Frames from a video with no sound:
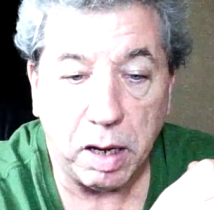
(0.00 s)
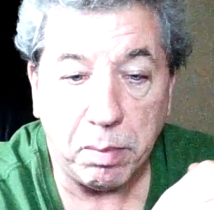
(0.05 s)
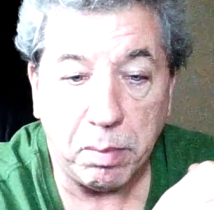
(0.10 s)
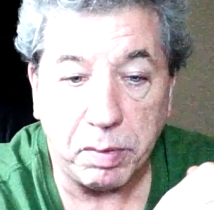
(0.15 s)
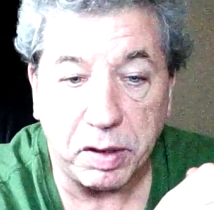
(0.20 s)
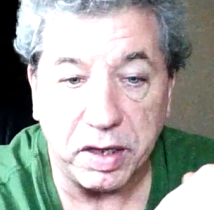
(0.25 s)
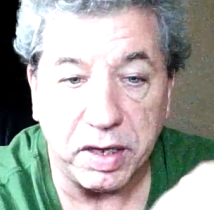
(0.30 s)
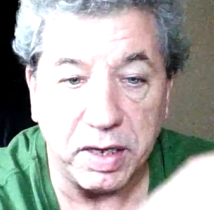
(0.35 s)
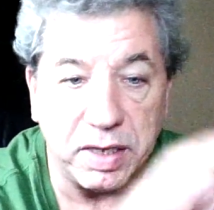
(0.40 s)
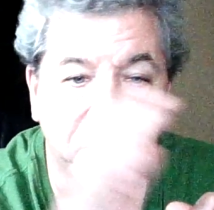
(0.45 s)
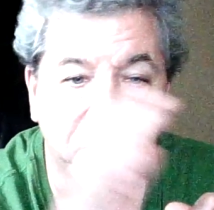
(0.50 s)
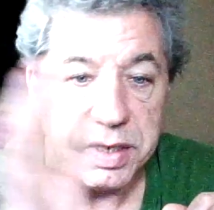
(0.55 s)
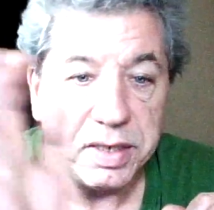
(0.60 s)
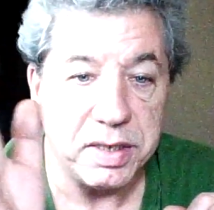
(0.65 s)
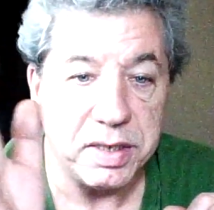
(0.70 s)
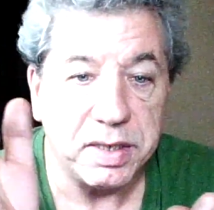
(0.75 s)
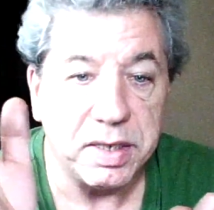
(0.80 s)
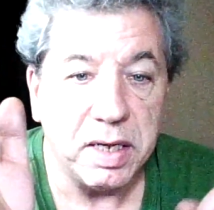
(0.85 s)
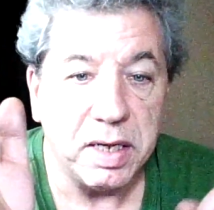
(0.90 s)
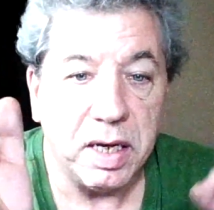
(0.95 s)
But this
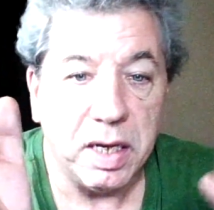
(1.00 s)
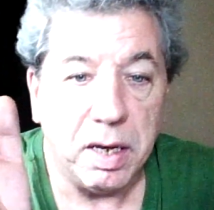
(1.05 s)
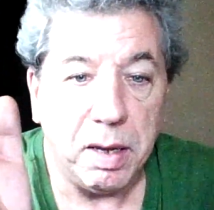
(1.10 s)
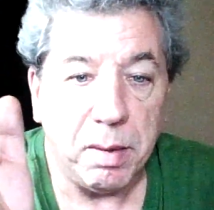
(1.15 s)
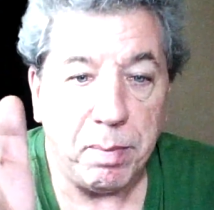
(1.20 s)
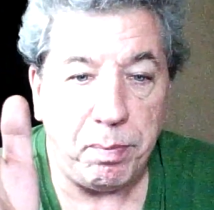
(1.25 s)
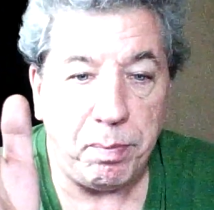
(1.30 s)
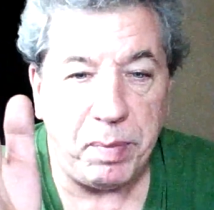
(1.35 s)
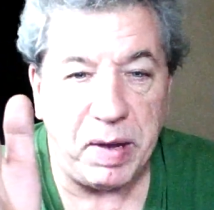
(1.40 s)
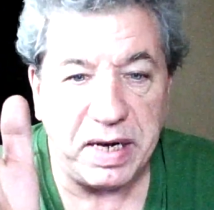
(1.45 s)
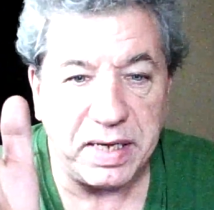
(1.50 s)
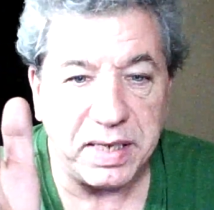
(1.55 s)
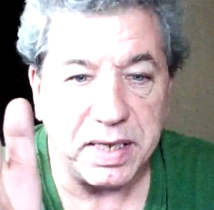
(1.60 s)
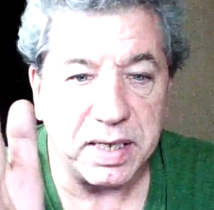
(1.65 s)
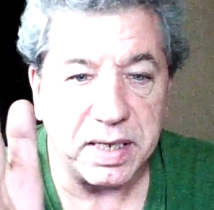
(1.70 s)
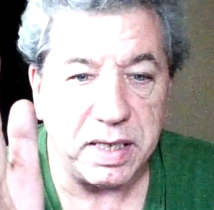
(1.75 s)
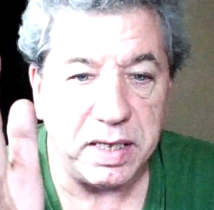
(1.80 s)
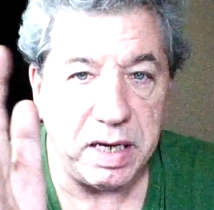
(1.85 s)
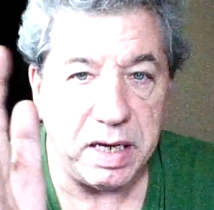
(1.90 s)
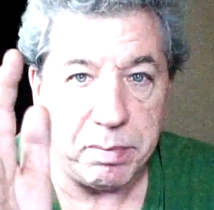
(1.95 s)
is
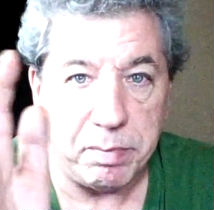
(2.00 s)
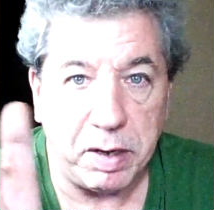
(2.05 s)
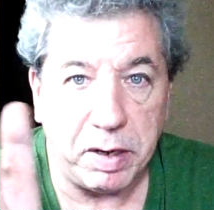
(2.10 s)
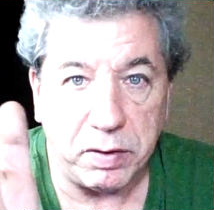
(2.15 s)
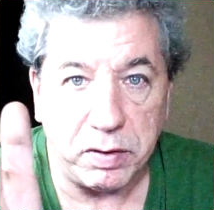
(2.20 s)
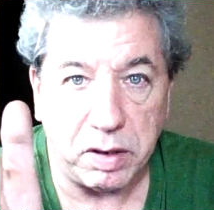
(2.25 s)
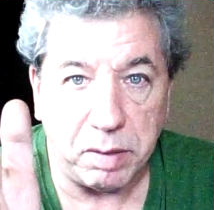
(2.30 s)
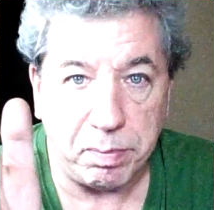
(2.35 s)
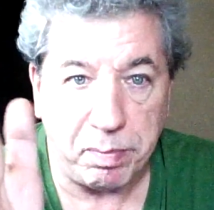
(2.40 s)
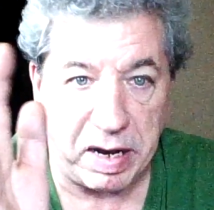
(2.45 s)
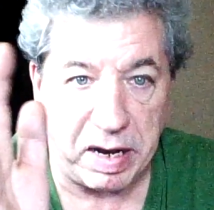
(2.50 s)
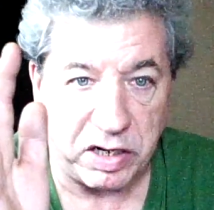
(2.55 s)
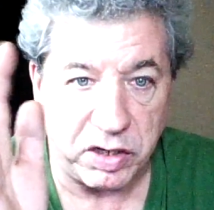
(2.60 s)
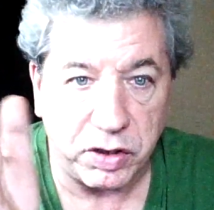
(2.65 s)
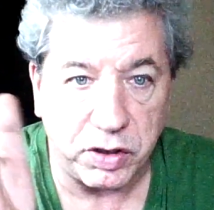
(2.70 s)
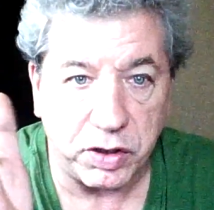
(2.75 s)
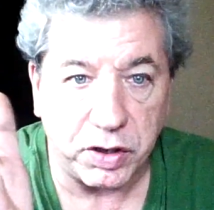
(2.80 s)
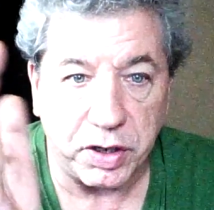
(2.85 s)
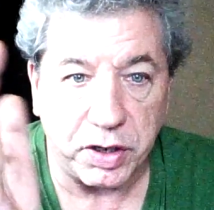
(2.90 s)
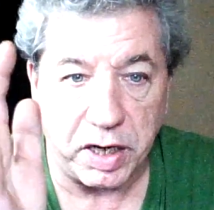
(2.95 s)
basically about the
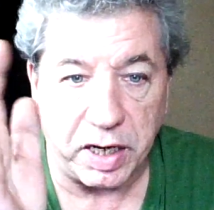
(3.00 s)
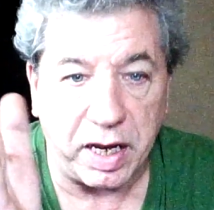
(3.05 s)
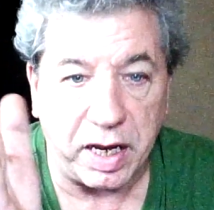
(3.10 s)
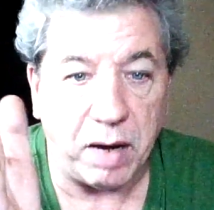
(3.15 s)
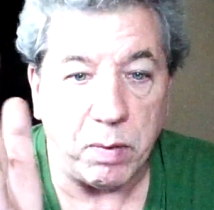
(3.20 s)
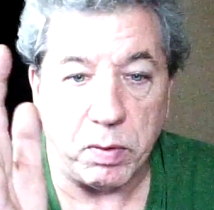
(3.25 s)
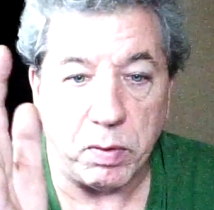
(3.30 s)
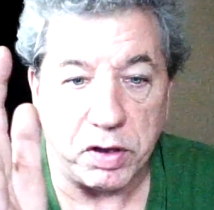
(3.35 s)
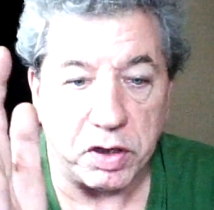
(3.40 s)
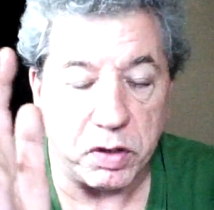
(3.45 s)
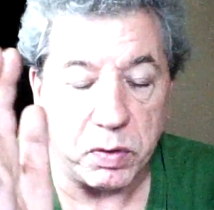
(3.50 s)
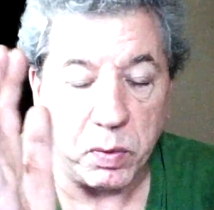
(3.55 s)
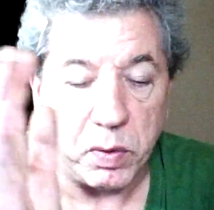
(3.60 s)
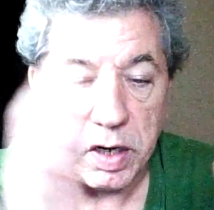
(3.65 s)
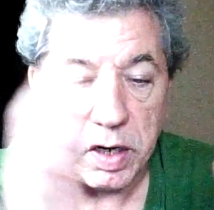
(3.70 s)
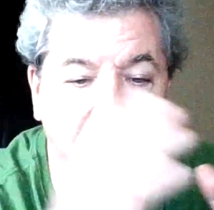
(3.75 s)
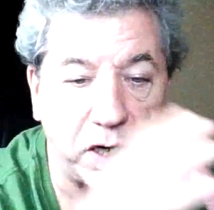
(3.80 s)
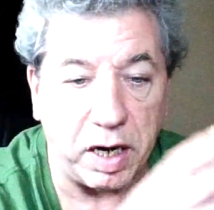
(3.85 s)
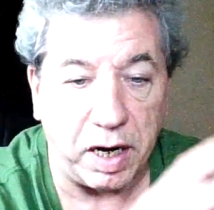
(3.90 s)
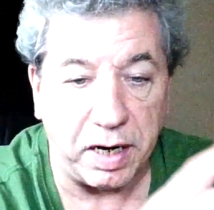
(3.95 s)
best you're going to get with a
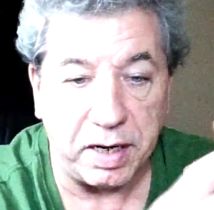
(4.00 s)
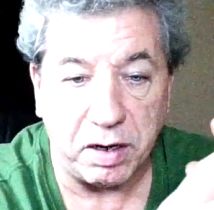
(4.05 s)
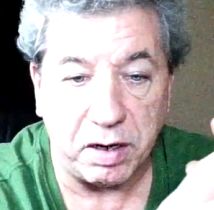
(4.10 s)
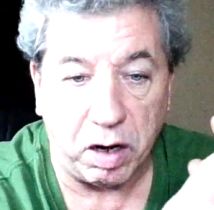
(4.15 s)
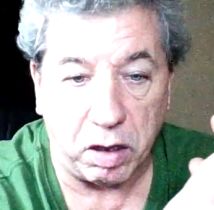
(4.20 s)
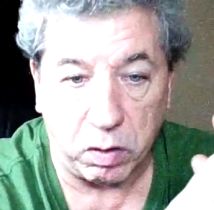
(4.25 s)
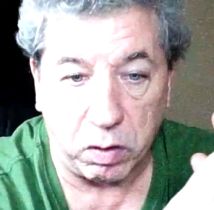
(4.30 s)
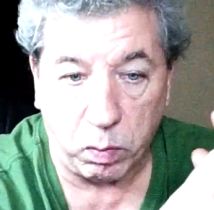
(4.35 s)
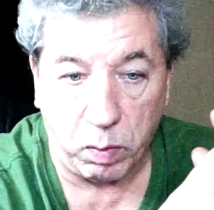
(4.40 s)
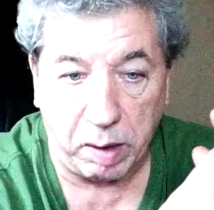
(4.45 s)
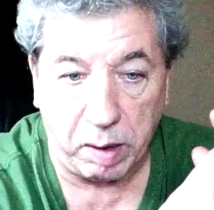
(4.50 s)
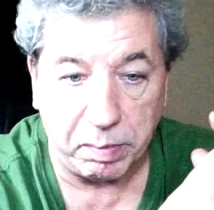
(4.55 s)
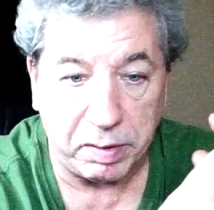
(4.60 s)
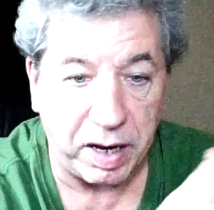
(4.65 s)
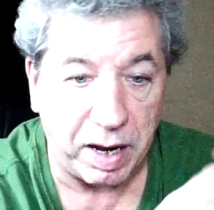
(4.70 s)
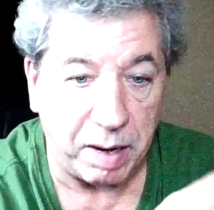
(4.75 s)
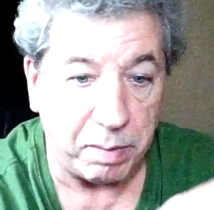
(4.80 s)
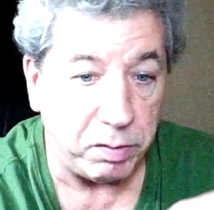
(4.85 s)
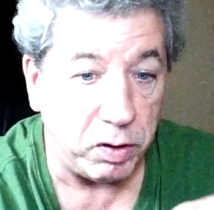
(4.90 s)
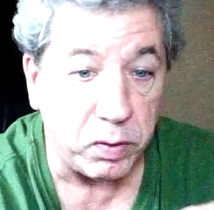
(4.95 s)
$29
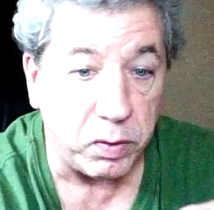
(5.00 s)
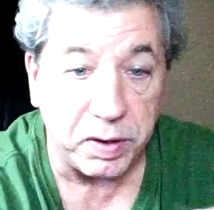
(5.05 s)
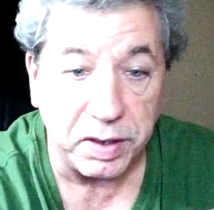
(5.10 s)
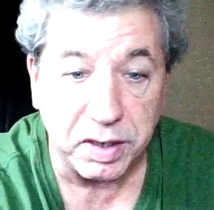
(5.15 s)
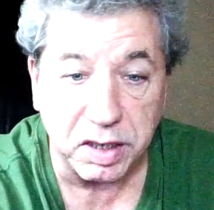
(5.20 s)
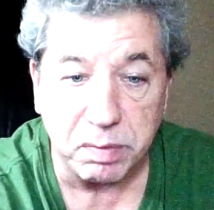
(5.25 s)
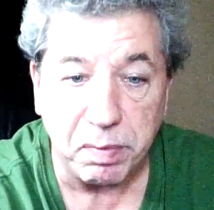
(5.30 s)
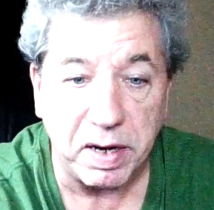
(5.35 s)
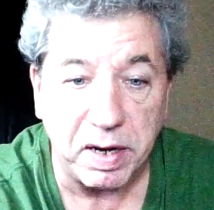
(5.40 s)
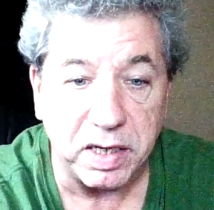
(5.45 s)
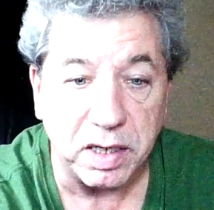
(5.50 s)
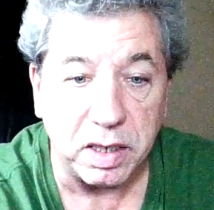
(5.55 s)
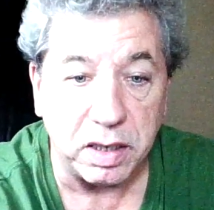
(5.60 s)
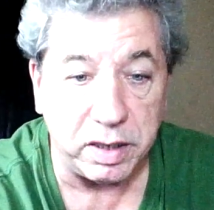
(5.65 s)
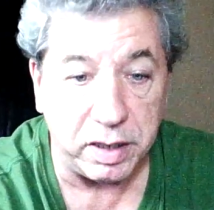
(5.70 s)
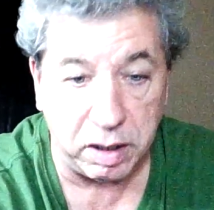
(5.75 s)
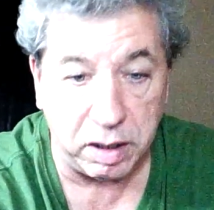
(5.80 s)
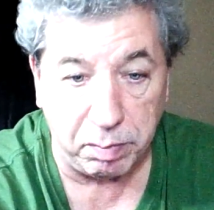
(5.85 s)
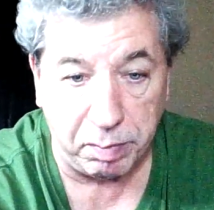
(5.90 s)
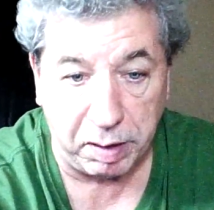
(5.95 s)
webcam. You can spend a
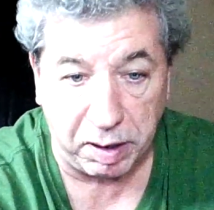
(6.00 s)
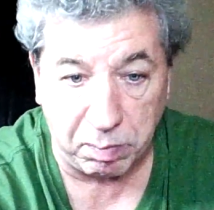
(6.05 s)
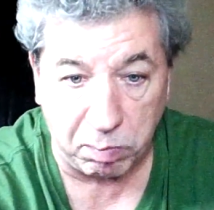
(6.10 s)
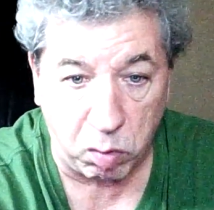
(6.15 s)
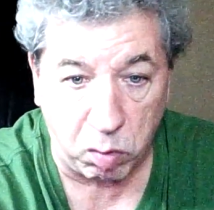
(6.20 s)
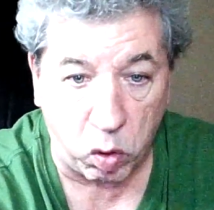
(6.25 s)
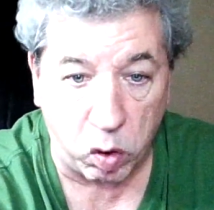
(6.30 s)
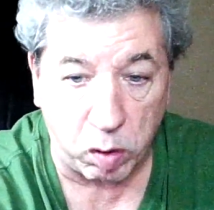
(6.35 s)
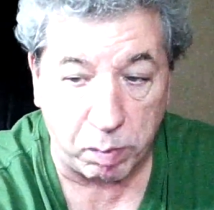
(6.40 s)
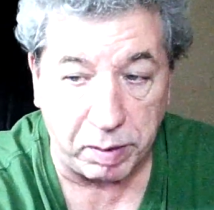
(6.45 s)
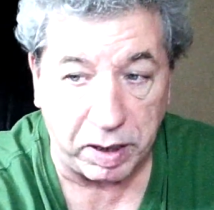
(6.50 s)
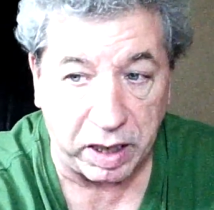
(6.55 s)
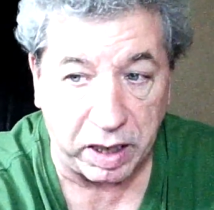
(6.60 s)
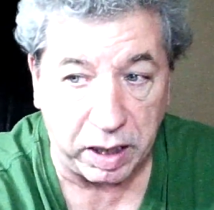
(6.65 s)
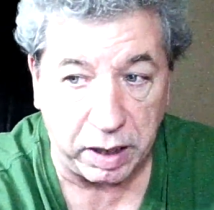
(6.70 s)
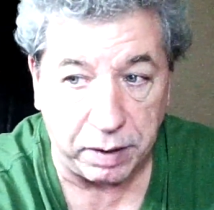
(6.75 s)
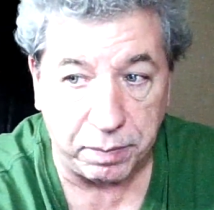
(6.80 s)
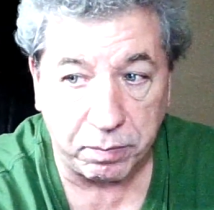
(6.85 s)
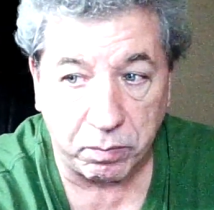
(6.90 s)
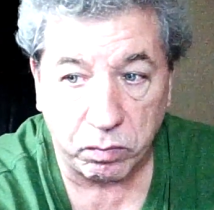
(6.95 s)
little bit more
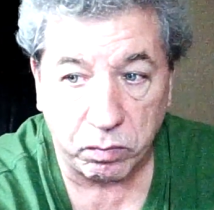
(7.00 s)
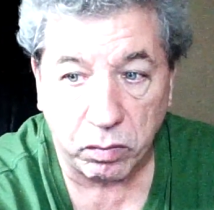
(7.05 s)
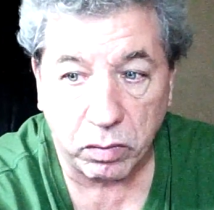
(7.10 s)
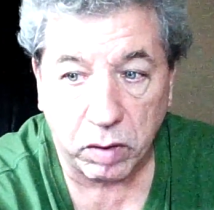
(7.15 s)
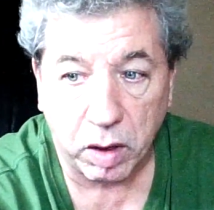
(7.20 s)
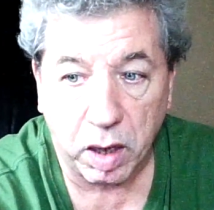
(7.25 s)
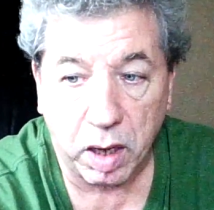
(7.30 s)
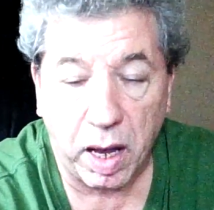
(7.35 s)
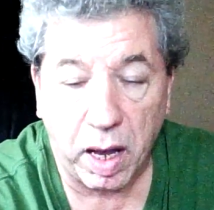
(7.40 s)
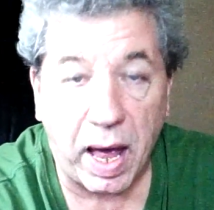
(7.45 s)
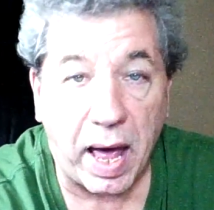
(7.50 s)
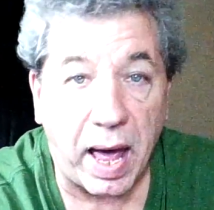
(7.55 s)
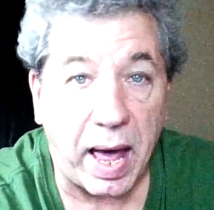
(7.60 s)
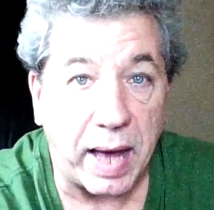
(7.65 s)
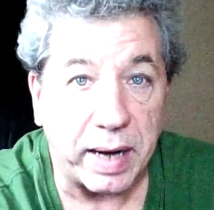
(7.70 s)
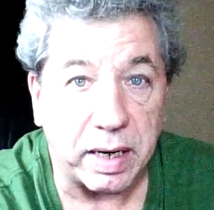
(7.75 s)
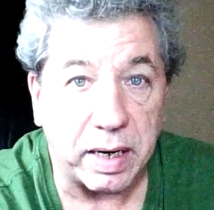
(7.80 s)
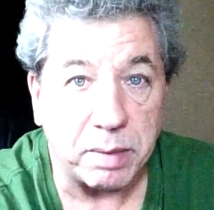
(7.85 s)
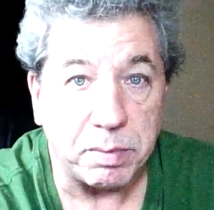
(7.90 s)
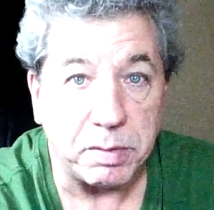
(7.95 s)
money
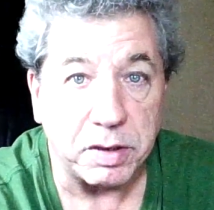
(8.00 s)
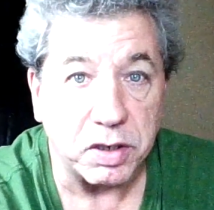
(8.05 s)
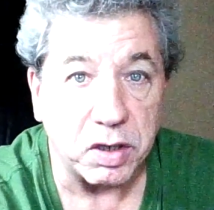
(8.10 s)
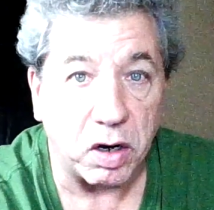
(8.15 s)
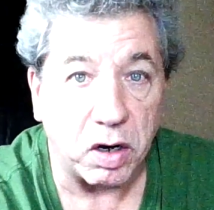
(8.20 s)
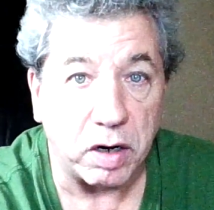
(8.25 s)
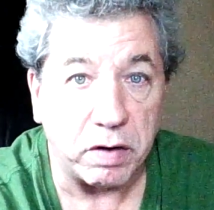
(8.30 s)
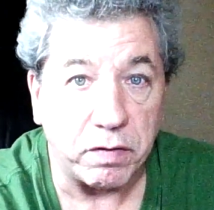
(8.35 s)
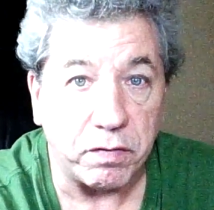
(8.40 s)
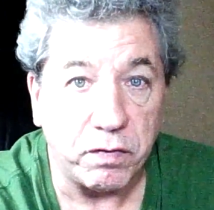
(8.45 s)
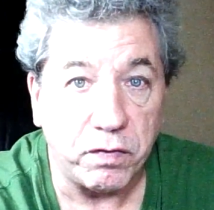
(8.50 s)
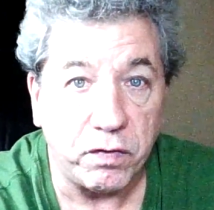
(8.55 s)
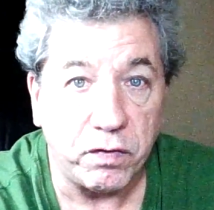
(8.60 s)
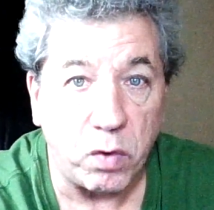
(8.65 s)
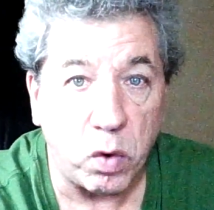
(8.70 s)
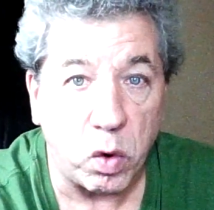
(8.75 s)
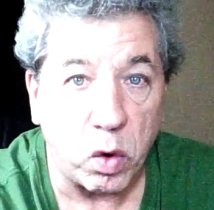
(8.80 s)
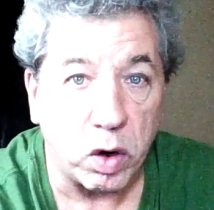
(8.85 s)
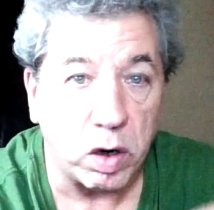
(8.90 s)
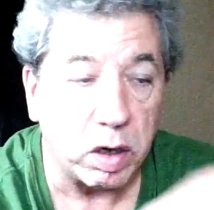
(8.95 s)
at Amazon
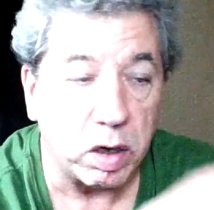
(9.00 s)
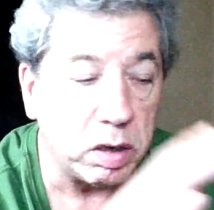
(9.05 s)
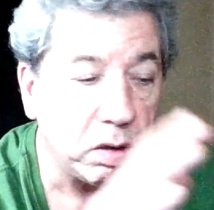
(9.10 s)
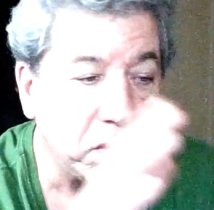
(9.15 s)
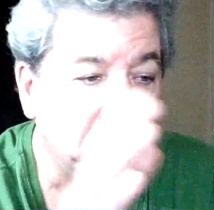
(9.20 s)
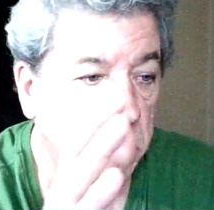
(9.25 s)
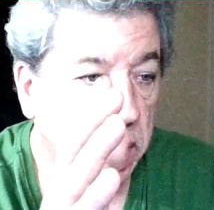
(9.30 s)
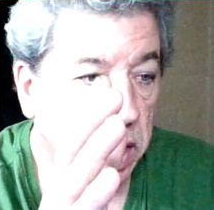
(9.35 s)
for